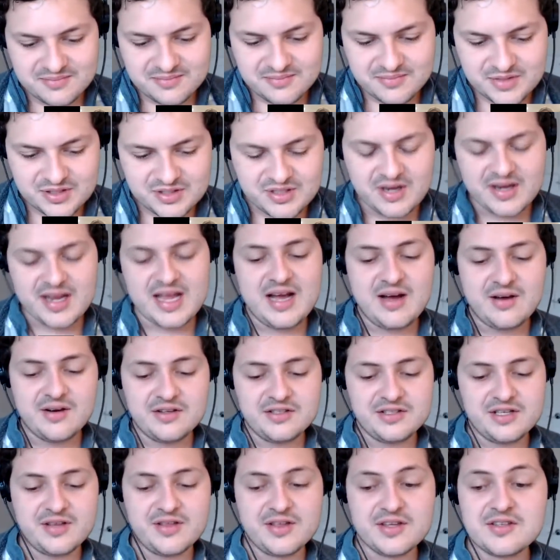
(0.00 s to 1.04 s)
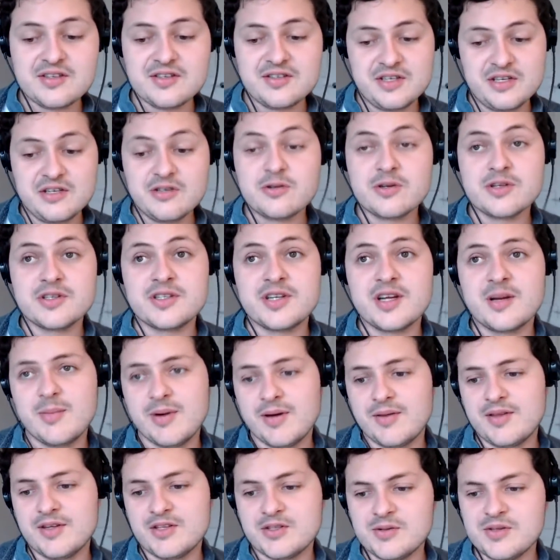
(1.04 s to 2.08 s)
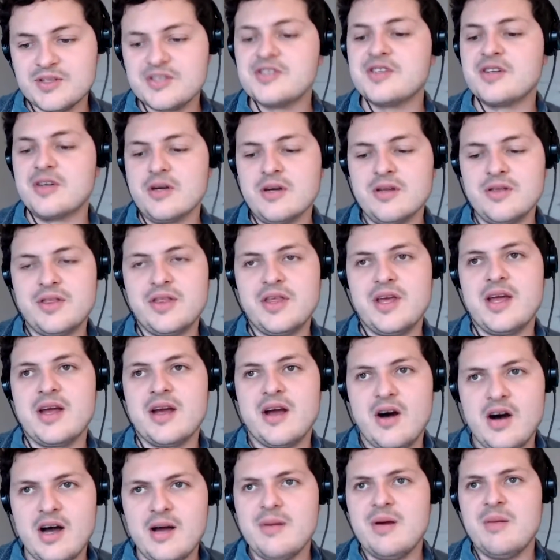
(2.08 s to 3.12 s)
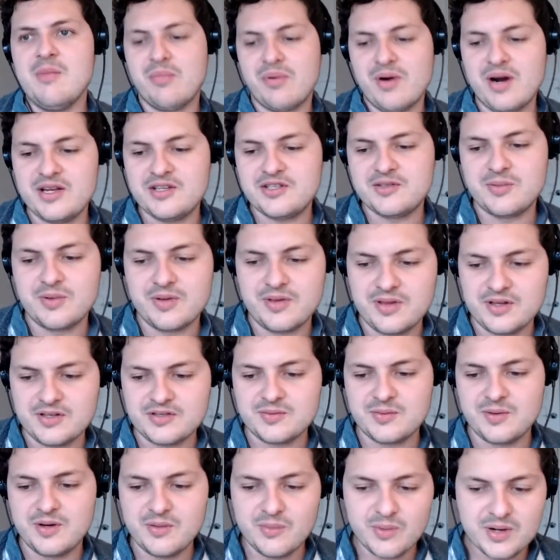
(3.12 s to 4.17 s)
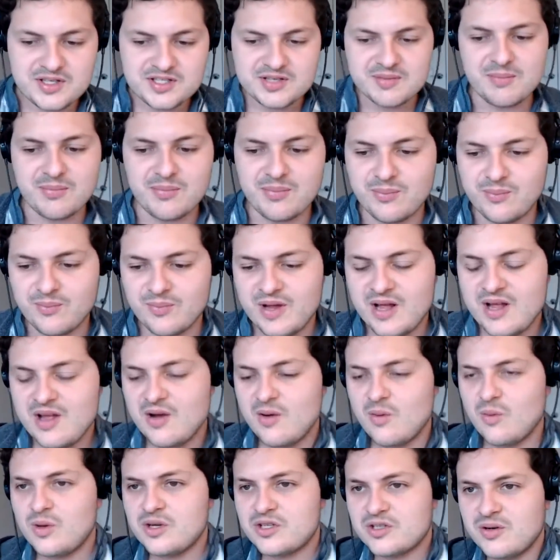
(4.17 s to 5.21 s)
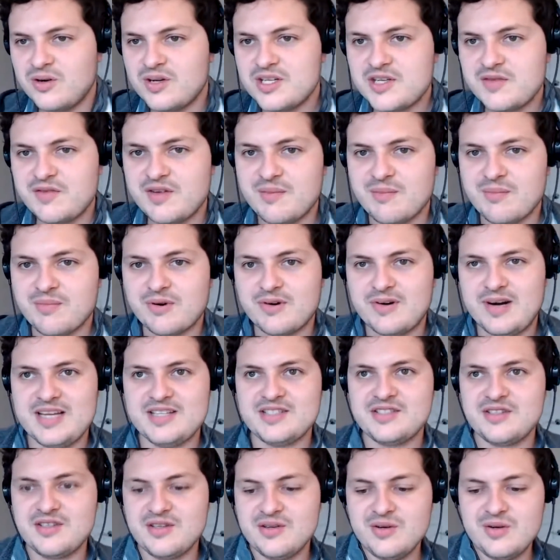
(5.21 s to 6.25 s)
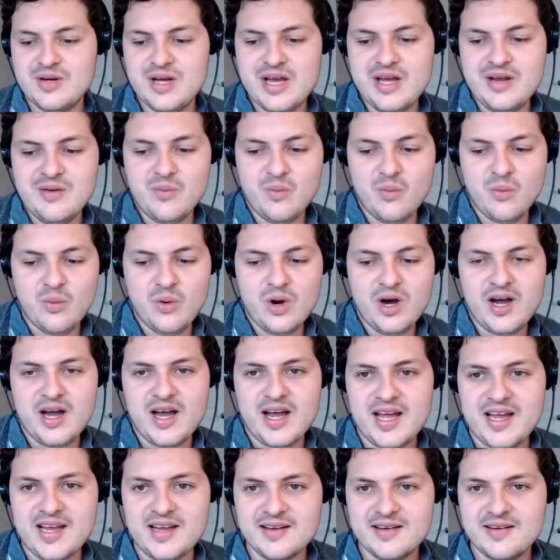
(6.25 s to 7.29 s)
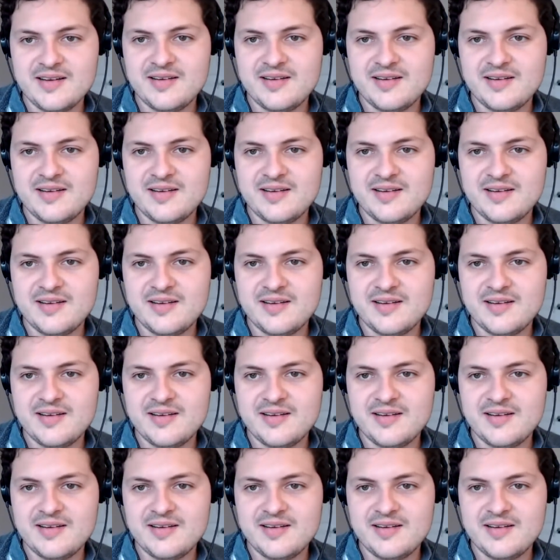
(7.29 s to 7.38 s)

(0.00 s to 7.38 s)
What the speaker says: stuck out as like, this is interesting about this. This is a good thing. Oh, I'm impressed with this one. Which coins have impressed you and why?